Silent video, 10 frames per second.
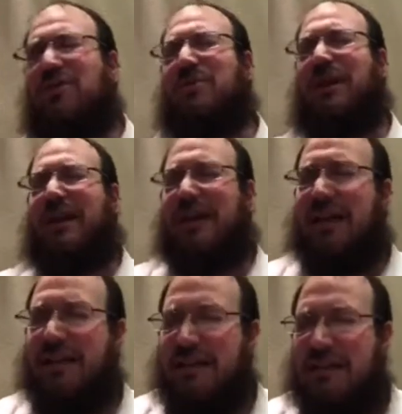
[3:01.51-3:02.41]
way
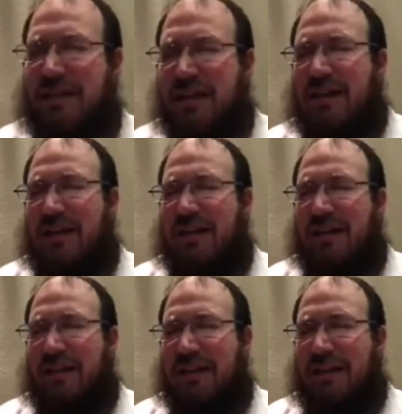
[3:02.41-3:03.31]
is
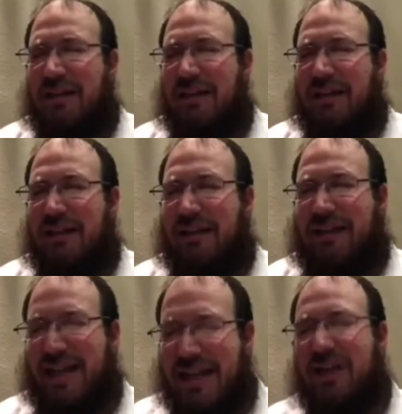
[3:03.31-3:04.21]

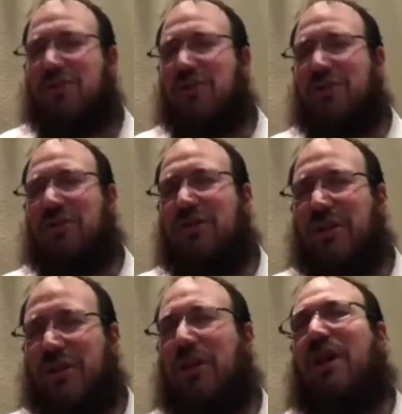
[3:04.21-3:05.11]
the initial
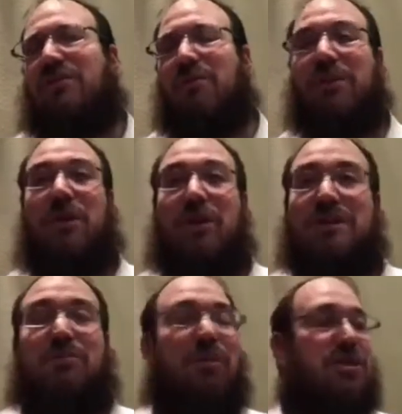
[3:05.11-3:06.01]
thought, what we call
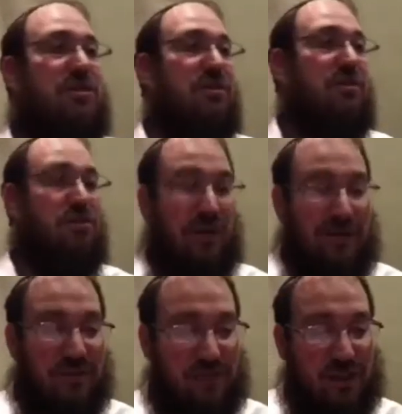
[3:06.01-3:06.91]
inspiration,
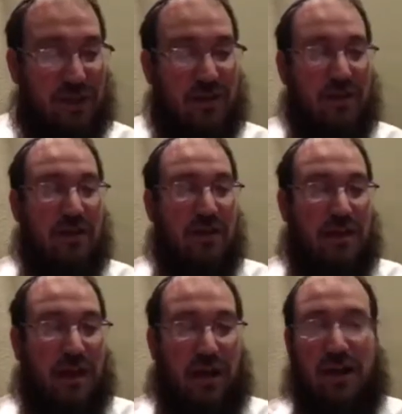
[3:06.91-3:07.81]
creativity.
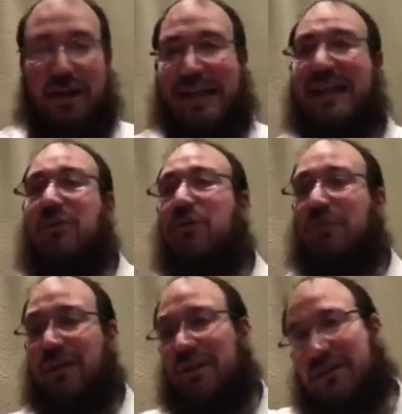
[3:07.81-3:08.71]

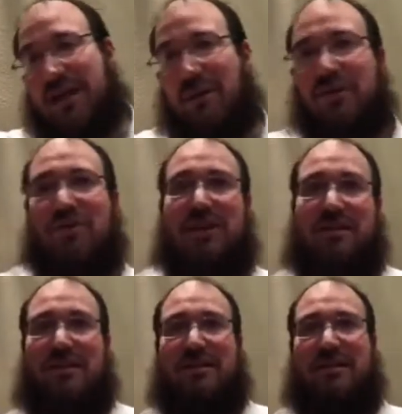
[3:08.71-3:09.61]
Inquiry is how he
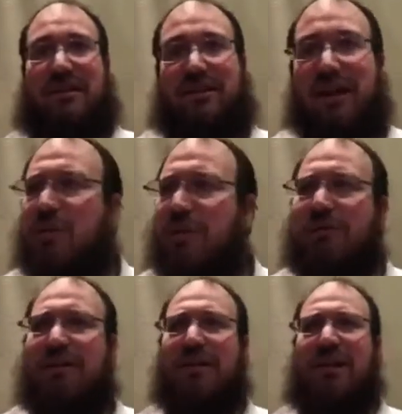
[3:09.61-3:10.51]
translates it here.
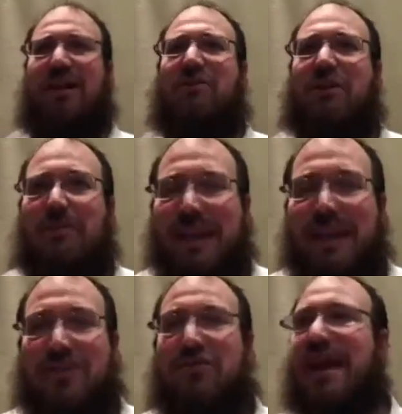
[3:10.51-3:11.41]
Inquiry
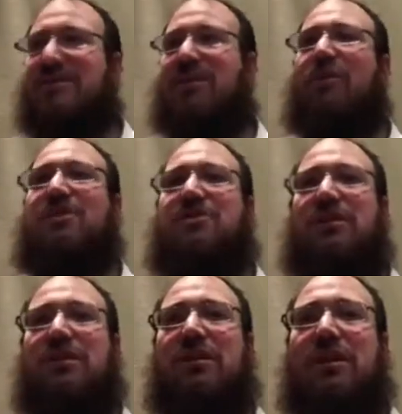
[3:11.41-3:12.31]
means you're asking a question.
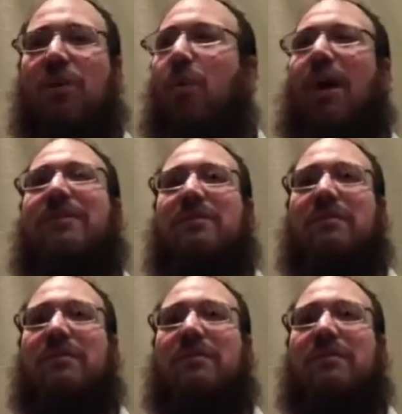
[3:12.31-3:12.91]
What?